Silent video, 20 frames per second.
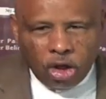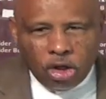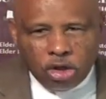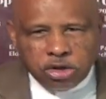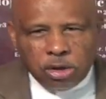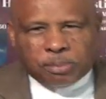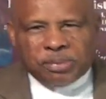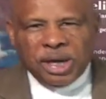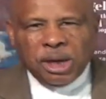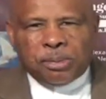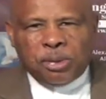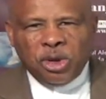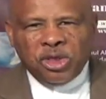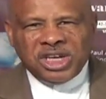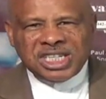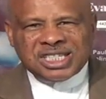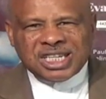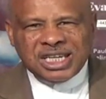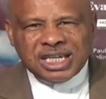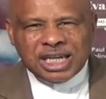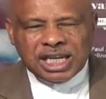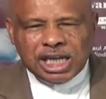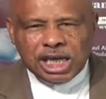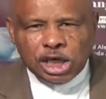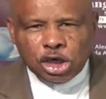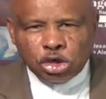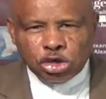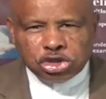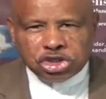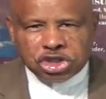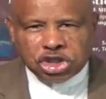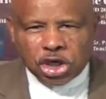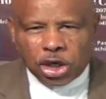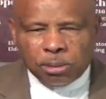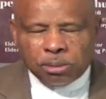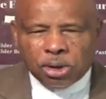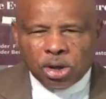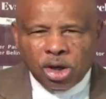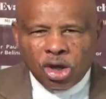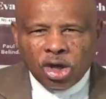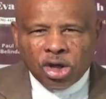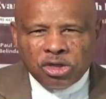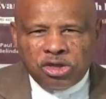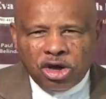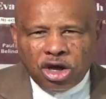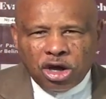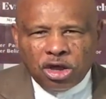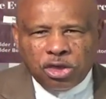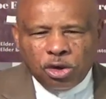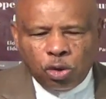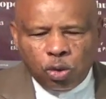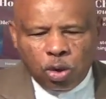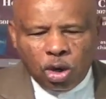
The people that's in leadership, they're the